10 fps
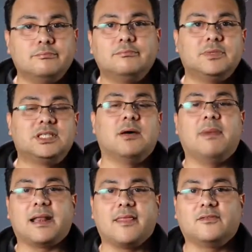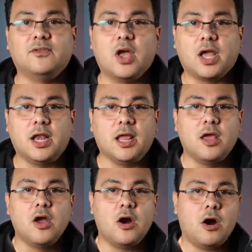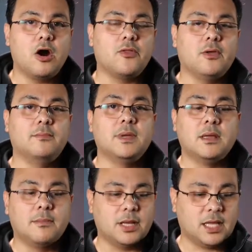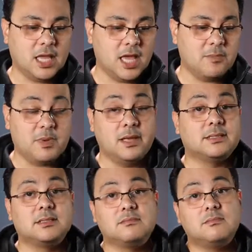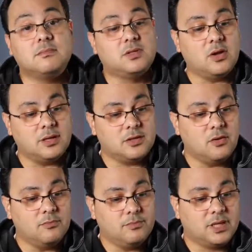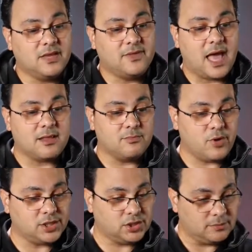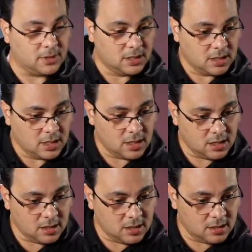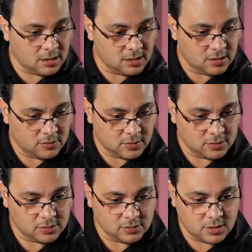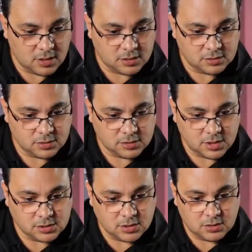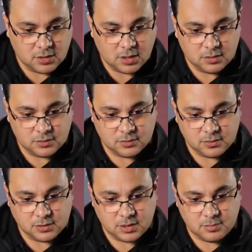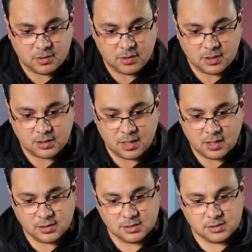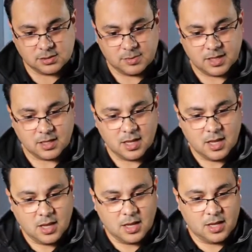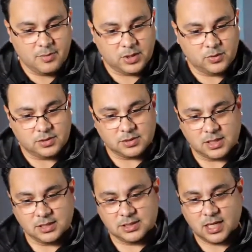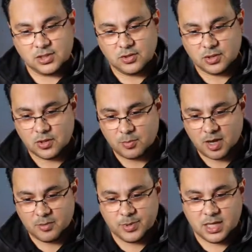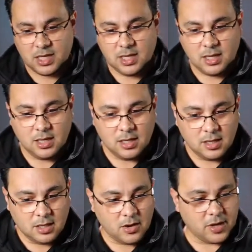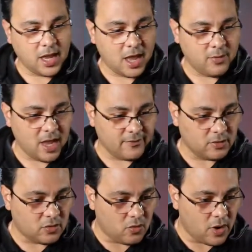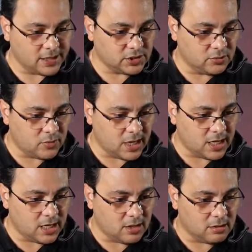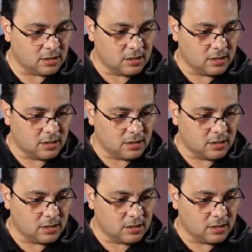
somebody that's not gonna harm them. But Kip is don't give that impression. Between socialization and your puppy. Okay, we have a good question right here.